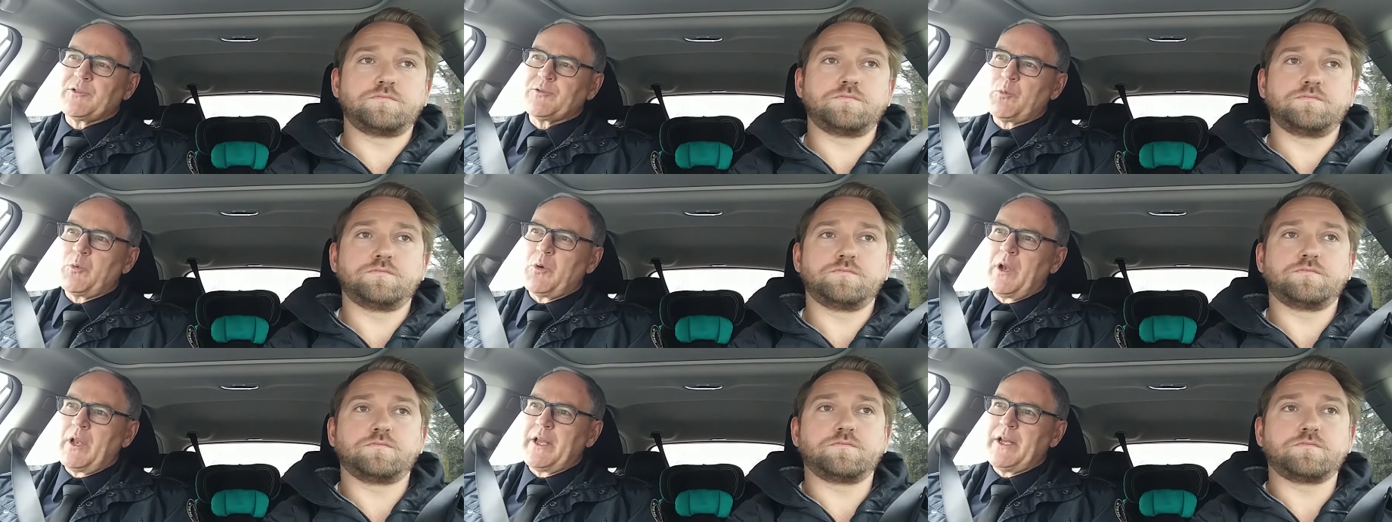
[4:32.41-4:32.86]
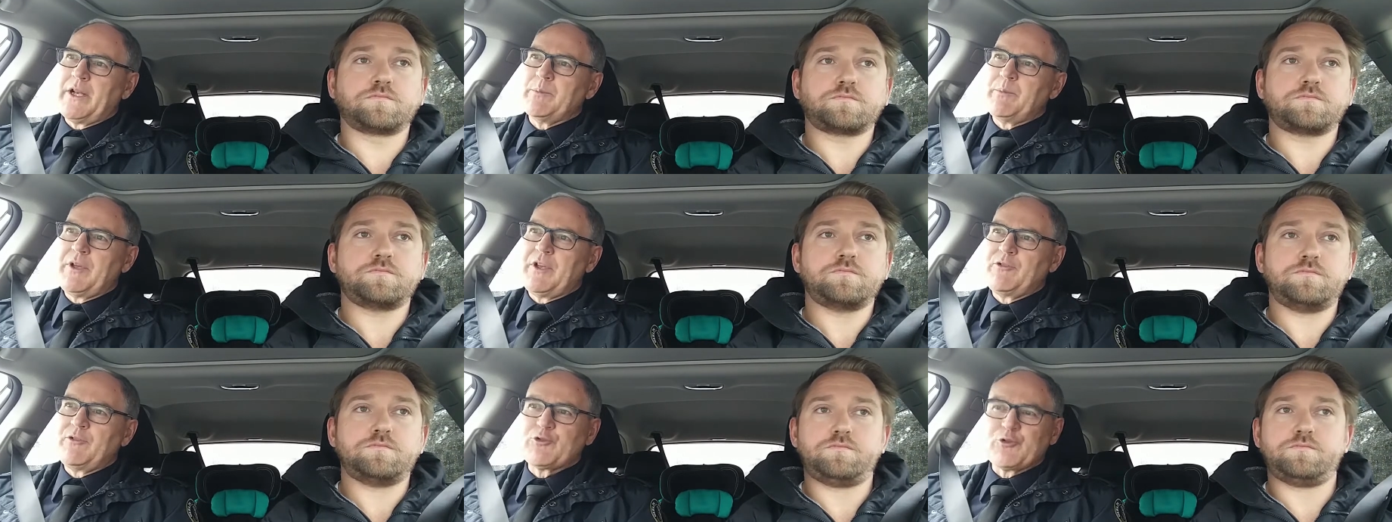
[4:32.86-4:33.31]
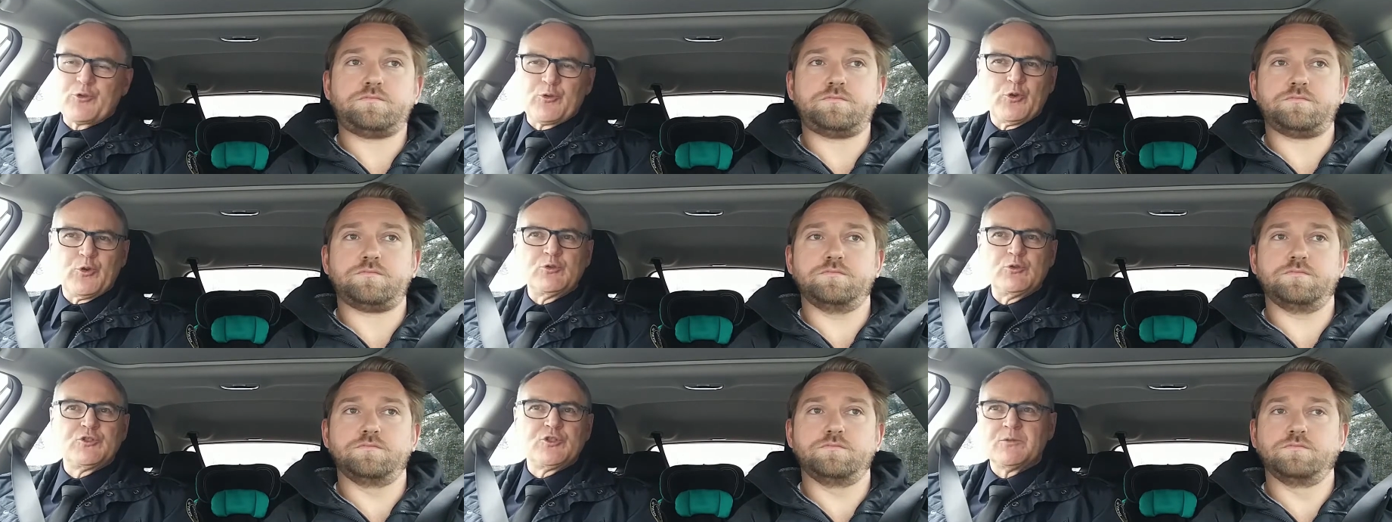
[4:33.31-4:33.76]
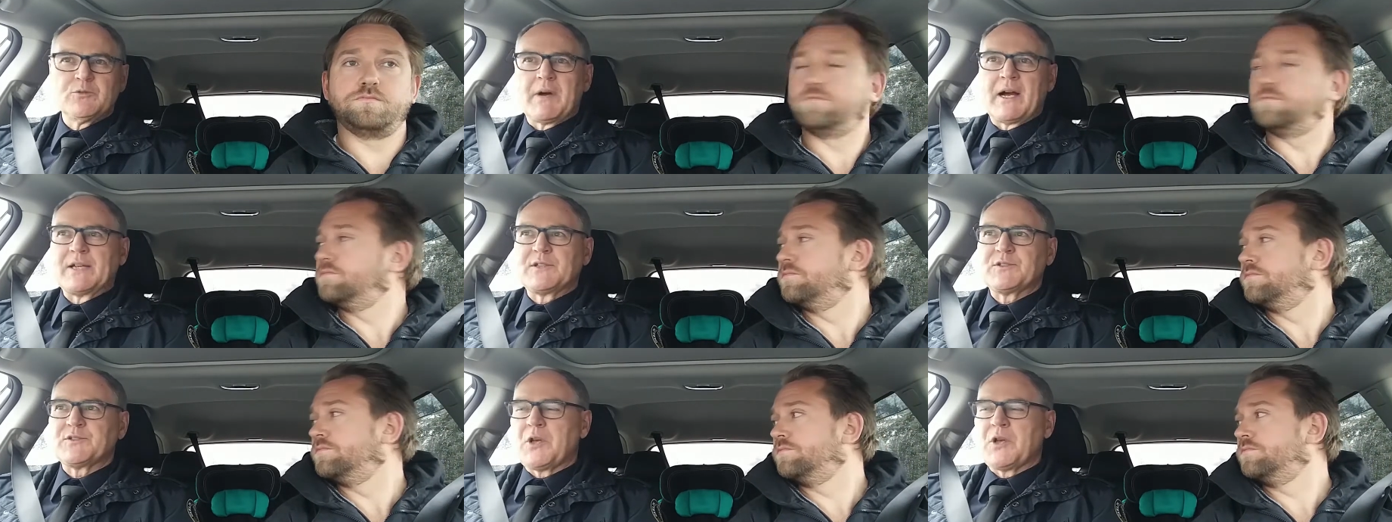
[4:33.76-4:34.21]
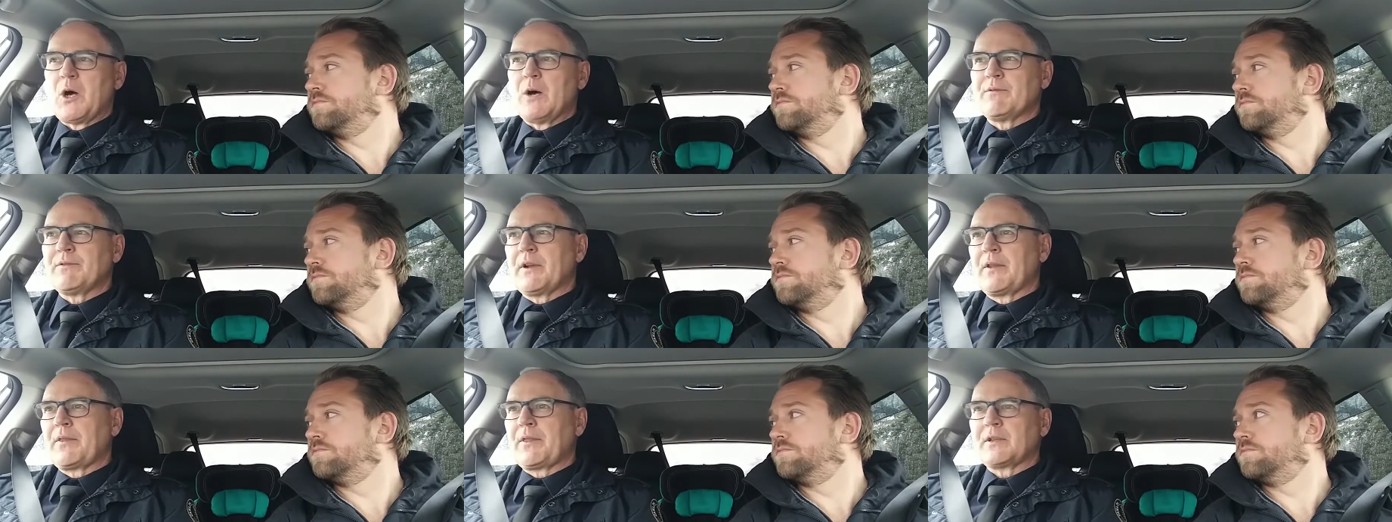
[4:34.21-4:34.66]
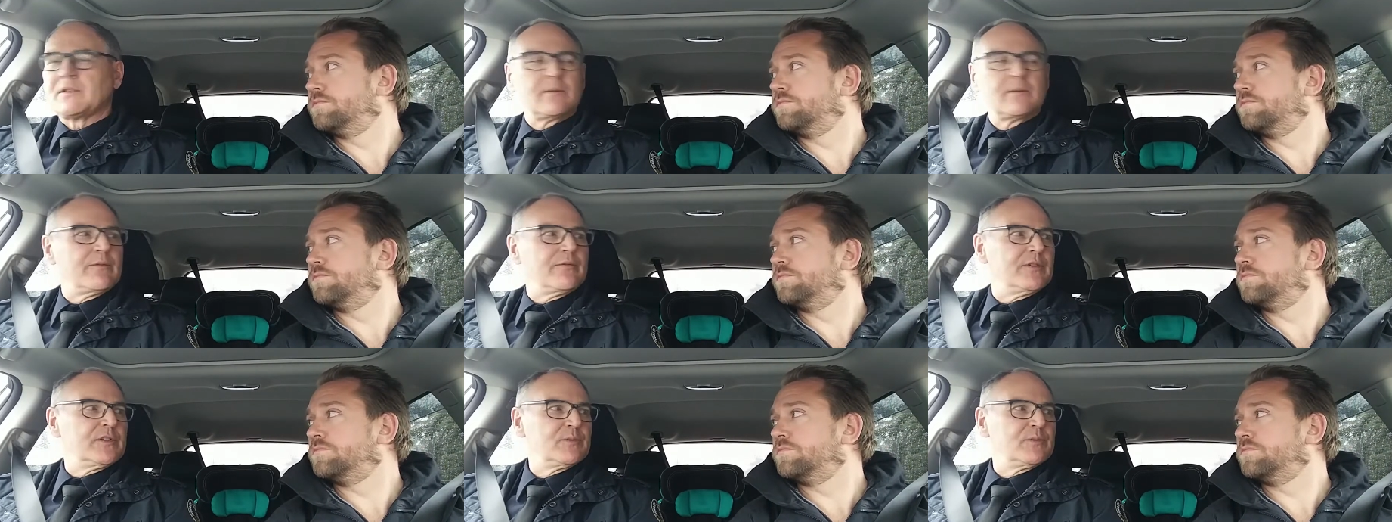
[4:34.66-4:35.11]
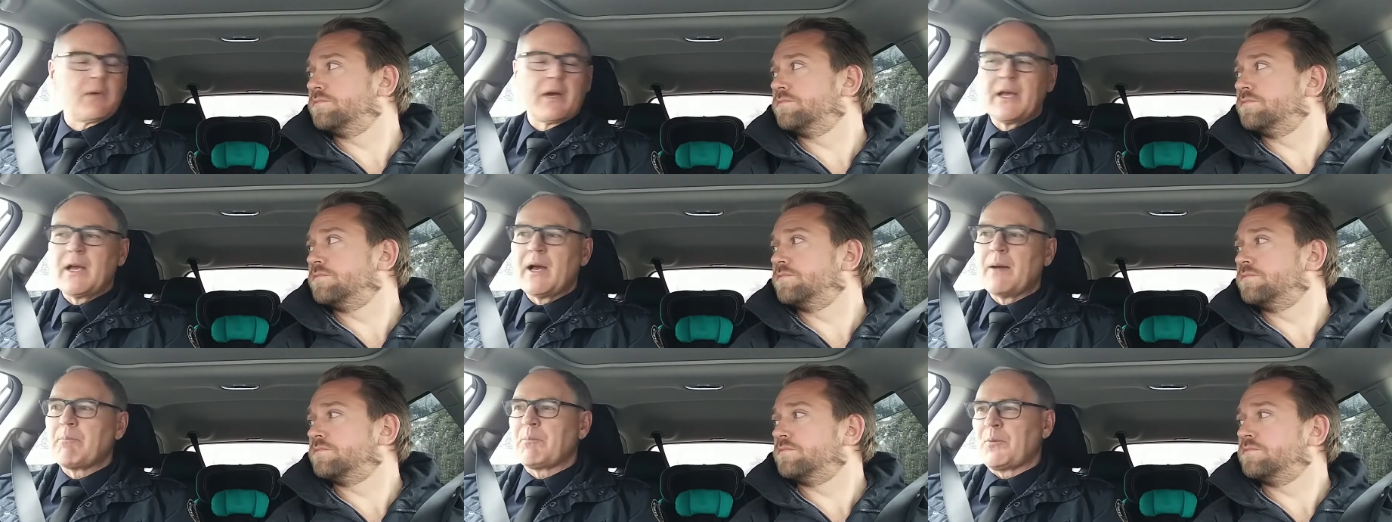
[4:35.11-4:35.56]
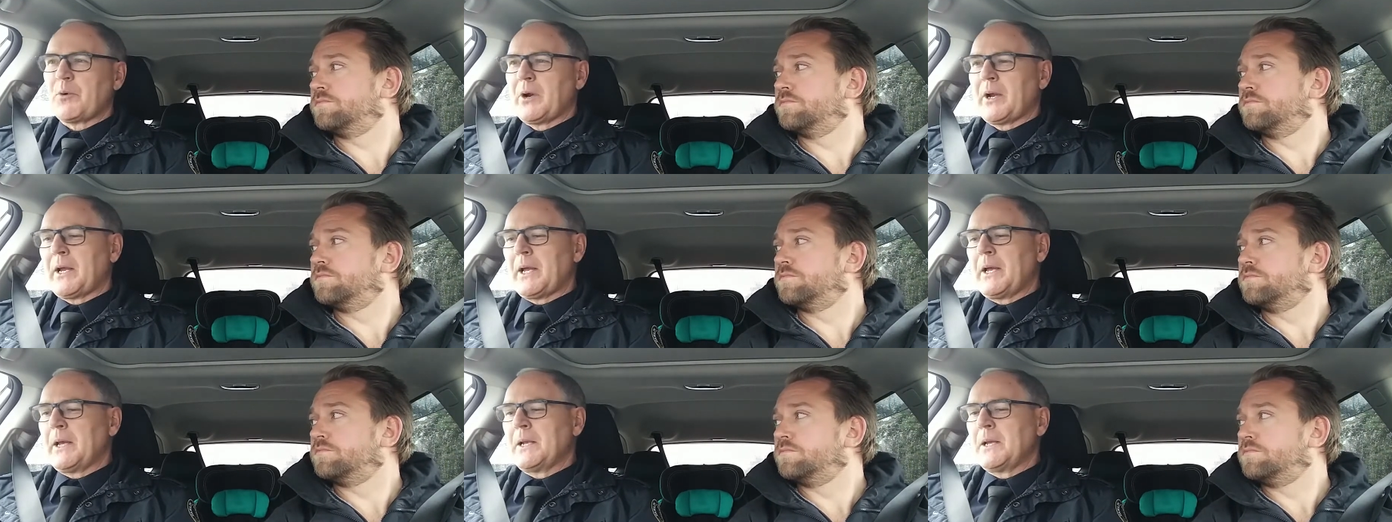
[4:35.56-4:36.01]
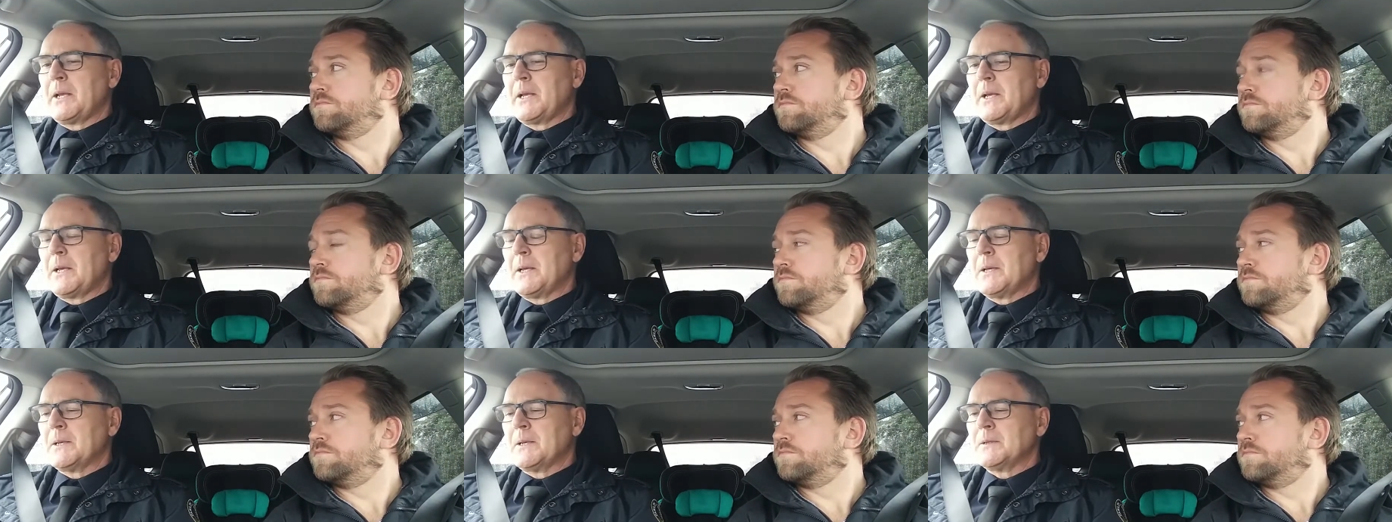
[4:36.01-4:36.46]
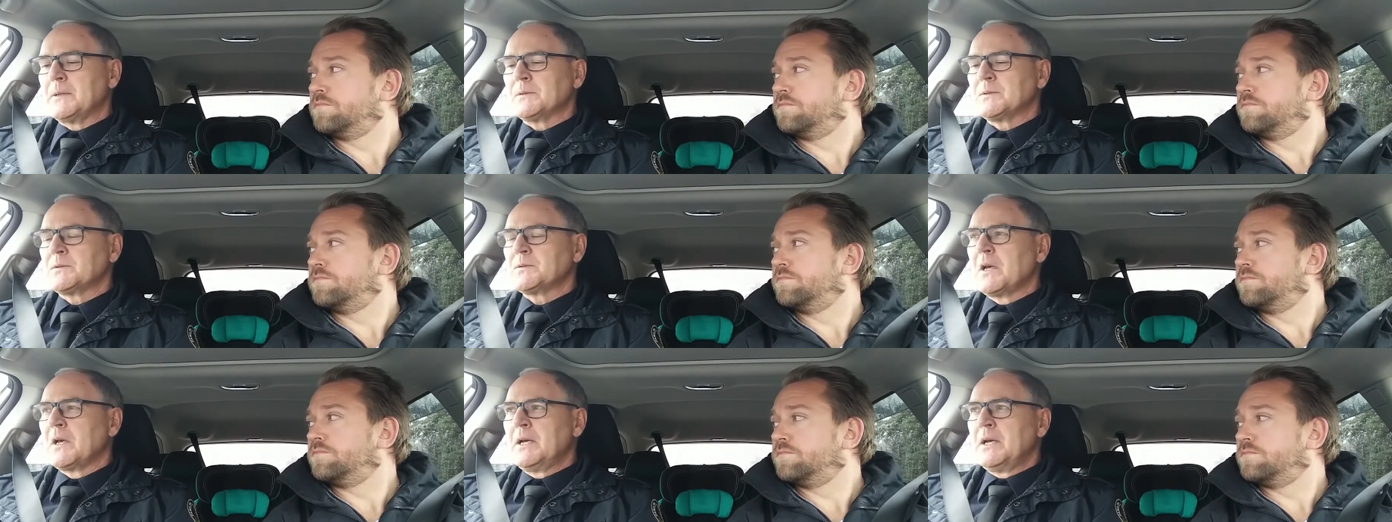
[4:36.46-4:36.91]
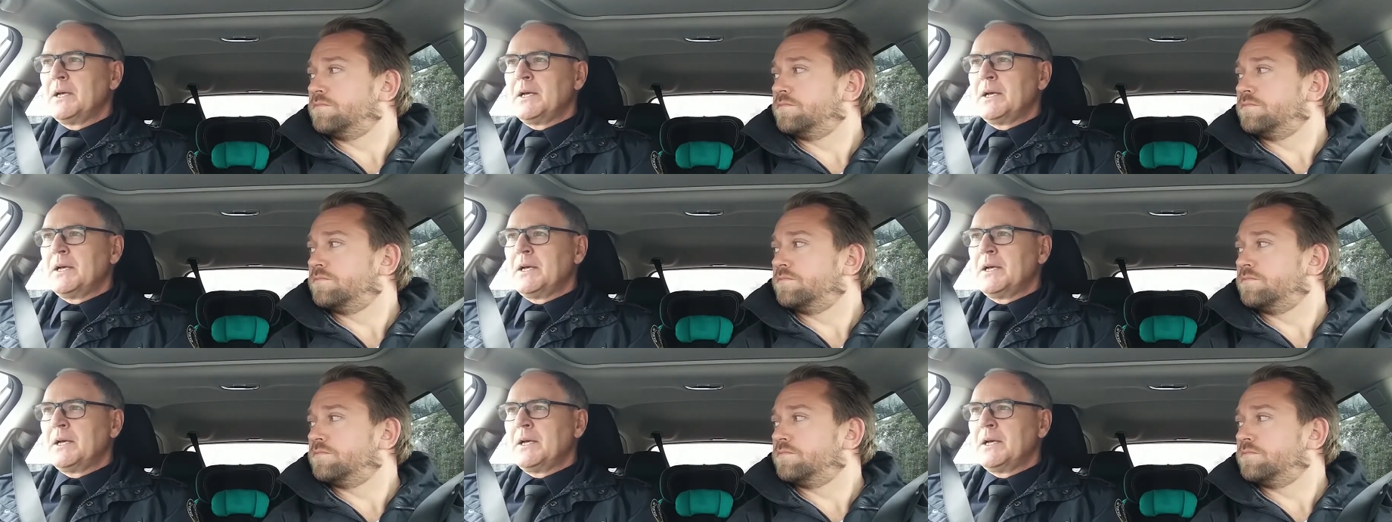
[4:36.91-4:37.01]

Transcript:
Speaker 1: is really to be true to myself, and I think some of it's my upbringing is,